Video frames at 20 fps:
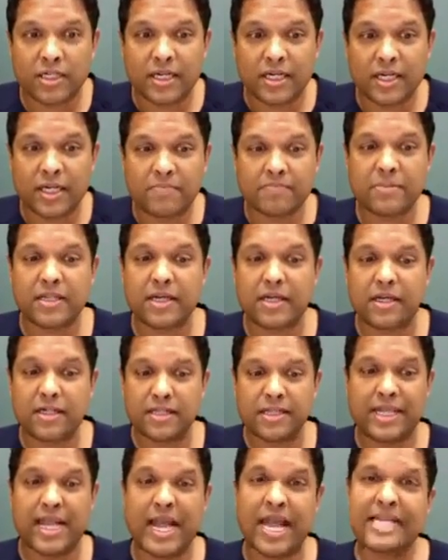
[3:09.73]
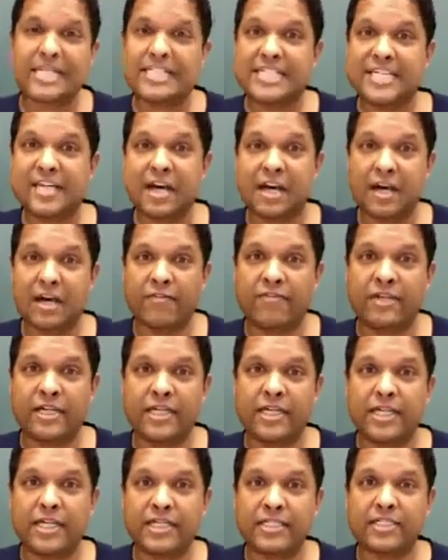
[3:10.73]
The idea of
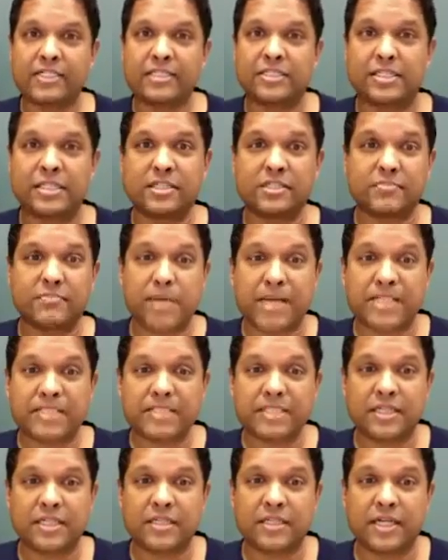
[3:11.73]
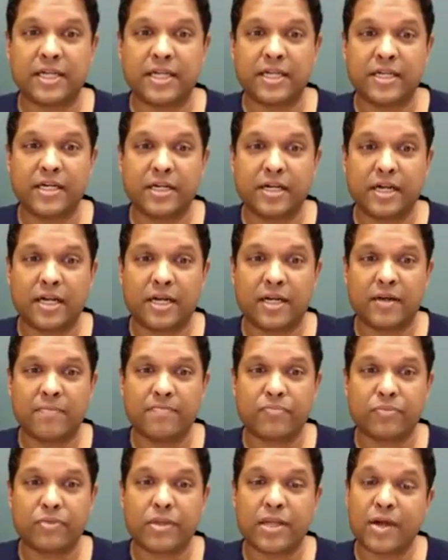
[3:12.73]
it is basically
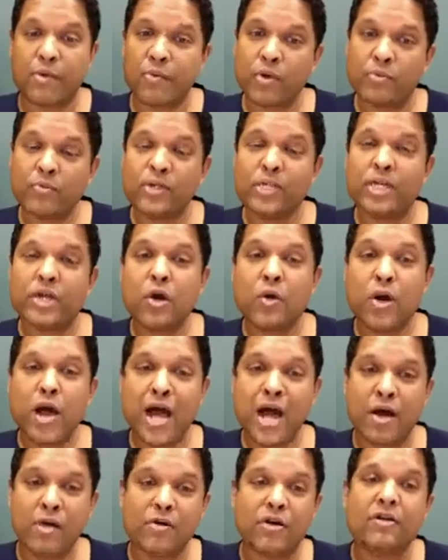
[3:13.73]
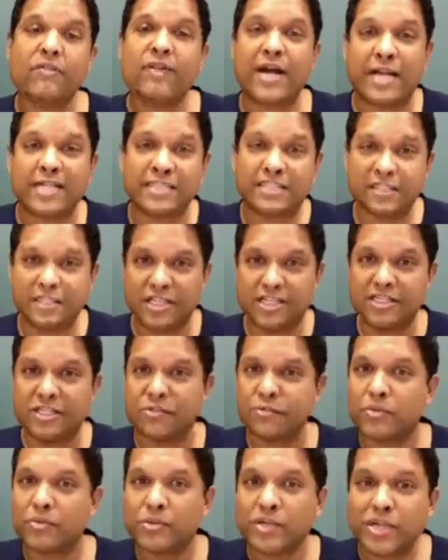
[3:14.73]
that when we go out of
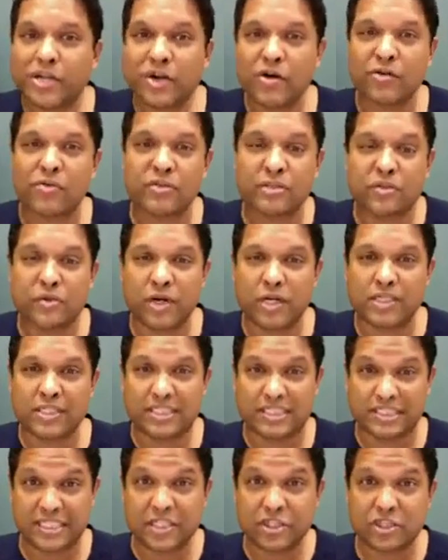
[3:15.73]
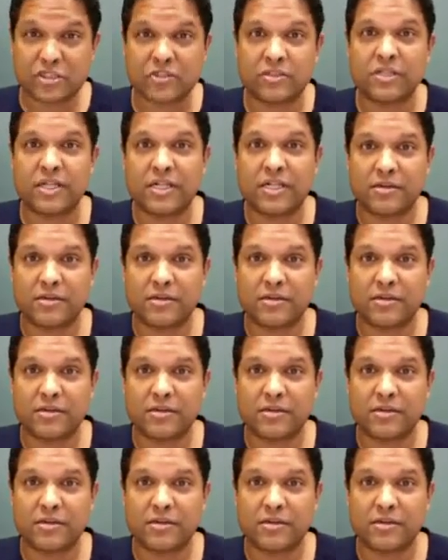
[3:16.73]
isolation, when we go to our essential